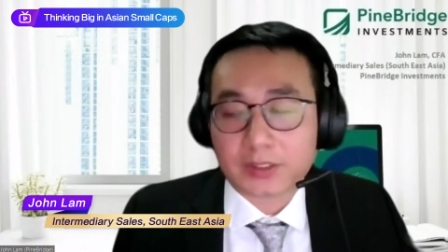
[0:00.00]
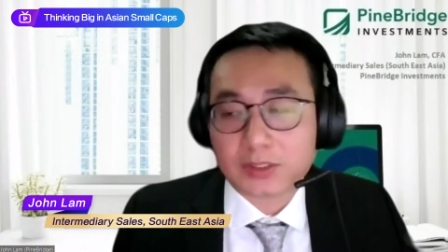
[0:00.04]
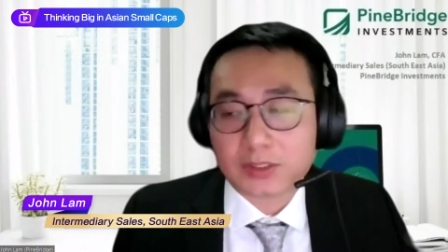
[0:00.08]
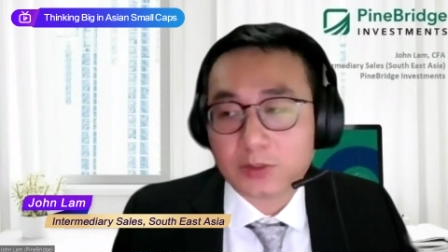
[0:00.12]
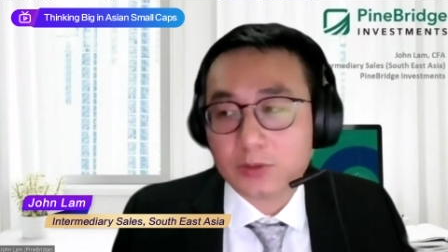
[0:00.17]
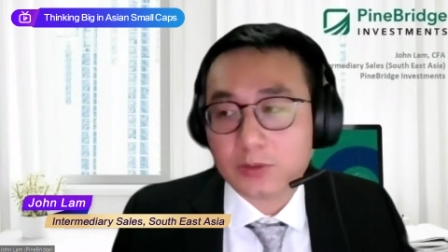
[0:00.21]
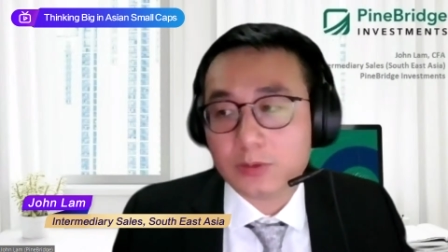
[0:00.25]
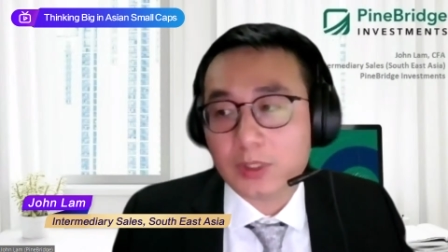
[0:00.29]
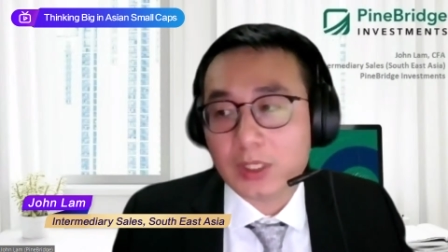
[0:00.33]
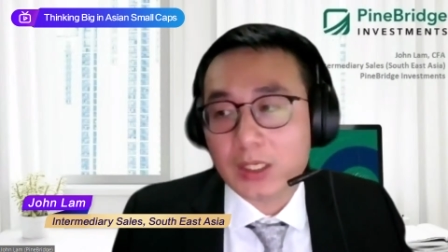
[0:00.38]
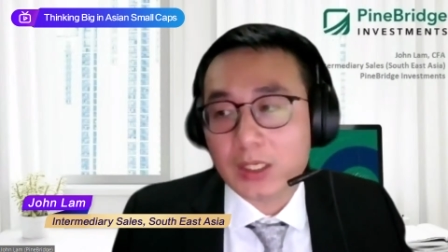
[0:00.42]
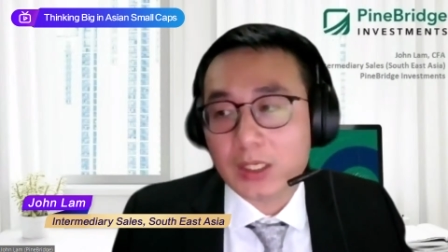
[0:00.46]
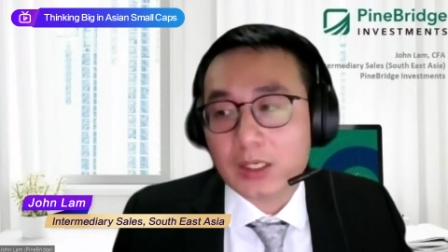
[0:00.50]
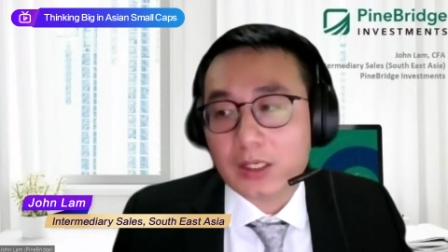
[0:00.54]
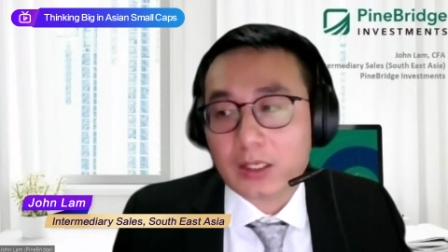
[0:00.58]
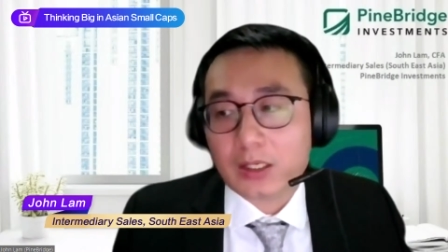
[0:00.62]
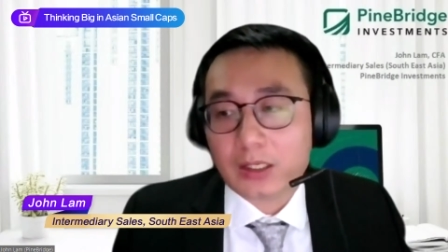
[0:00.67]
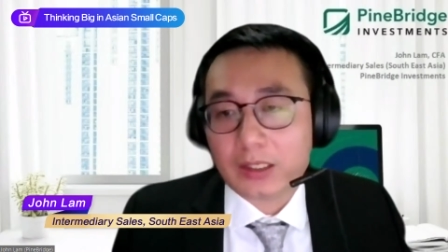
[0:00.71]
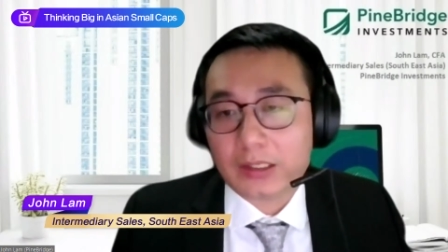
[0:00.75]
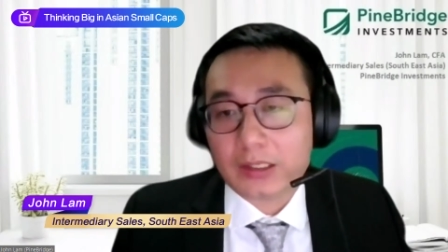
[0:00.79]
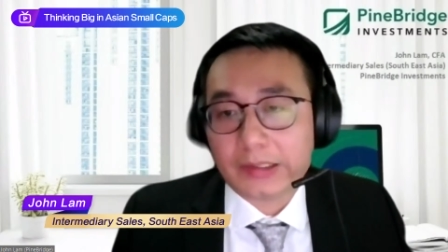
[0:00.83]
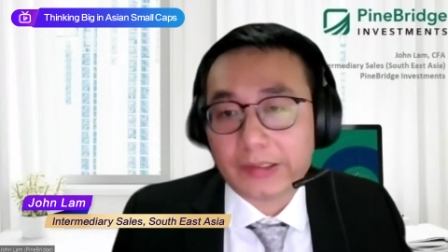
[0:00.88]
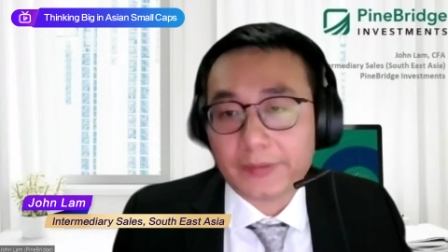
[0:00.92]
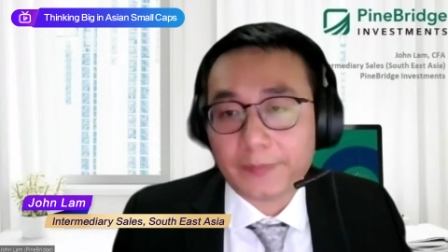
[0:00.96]
So
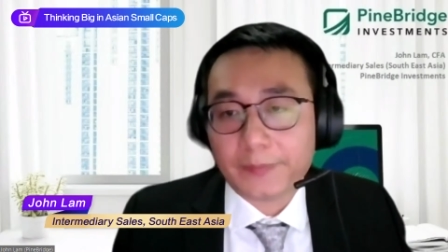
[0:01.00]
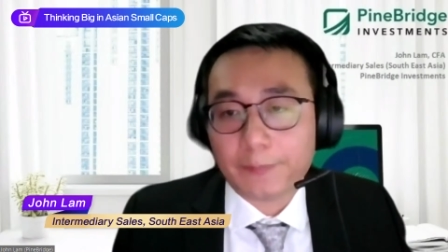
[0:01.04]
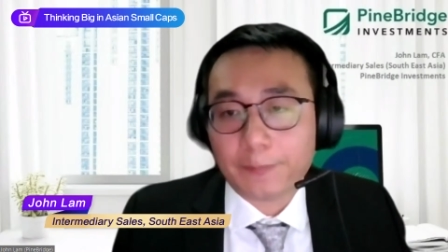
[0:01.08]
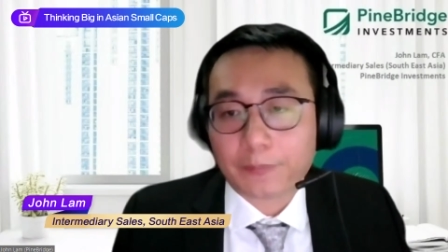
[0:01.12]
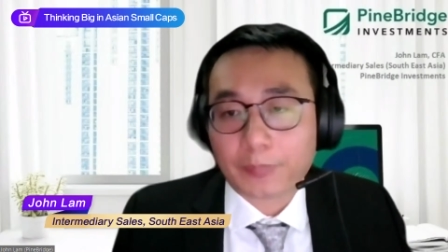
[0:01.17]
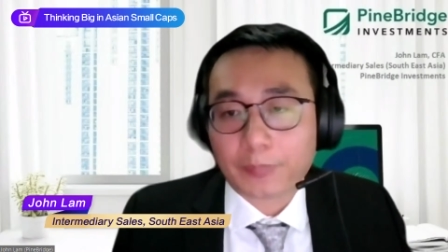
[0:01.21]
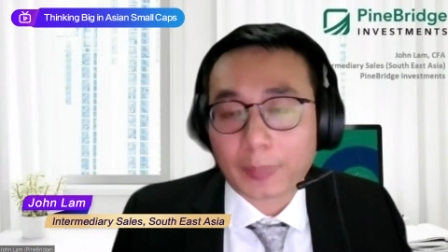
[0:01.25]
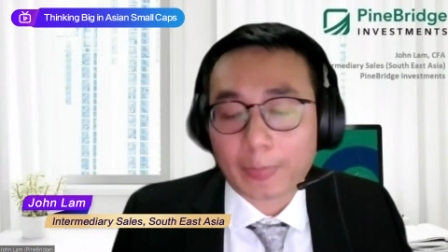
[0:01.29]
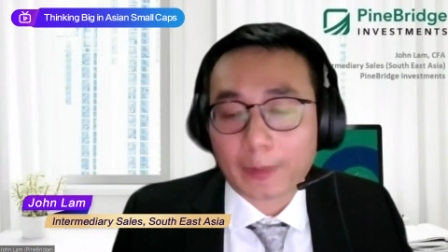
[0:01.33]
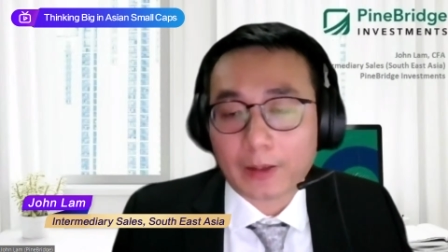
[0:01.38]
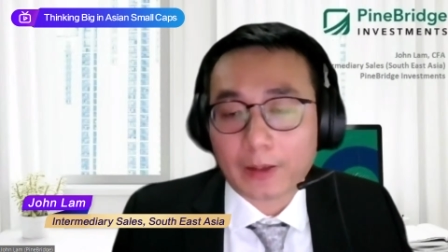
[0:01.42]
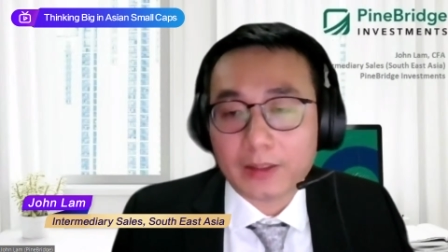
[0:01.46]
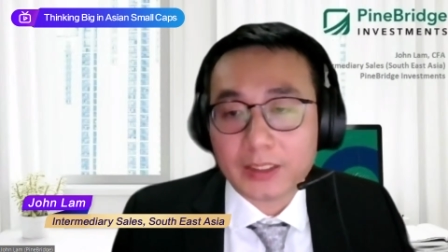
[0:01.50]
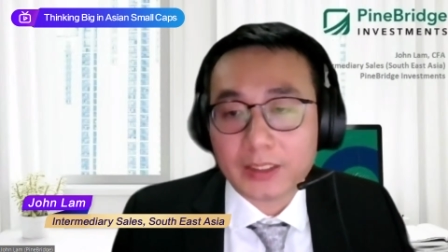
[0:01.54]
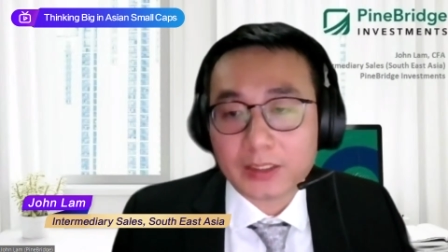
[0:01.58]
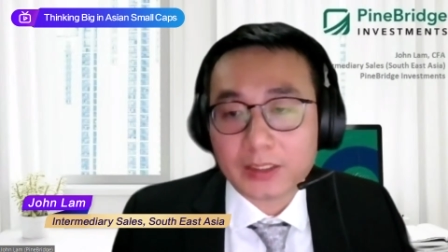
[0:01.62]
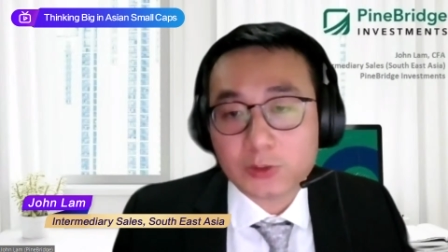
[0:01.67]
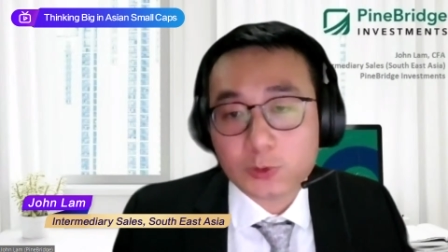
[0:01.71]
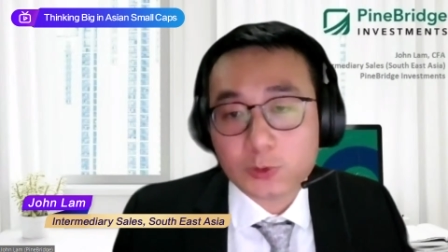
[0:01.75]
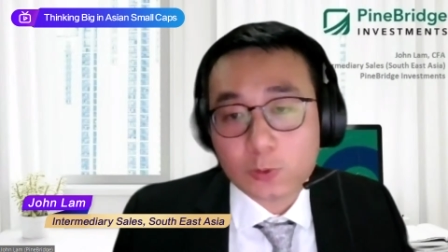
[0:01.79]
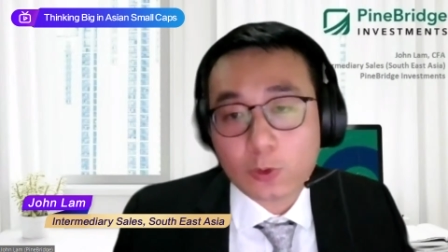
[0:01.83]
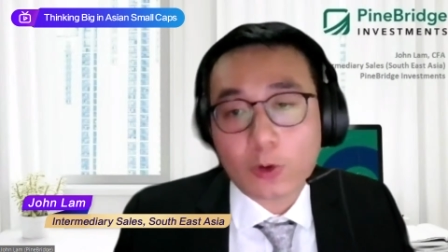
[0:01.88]
there are two